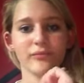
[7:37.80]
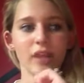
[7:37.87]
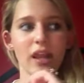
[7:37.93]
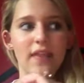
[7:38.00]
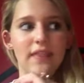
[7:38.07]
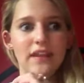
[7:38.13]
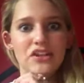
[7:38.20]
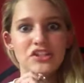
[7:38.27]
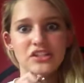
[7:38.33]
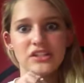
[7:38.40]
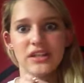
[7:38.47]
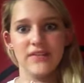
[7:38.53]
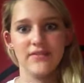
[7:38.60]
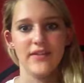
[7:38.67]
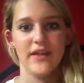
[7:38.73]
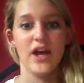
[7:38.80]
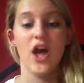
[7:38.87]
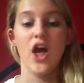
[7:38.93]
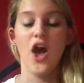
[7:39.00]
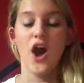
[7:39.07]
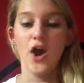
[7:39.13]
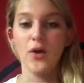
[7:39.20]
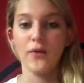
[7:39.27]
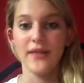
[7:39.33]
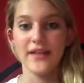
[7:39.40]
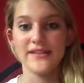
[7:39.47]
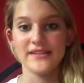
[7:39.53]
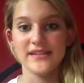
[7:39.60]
And they just give the, oh, that's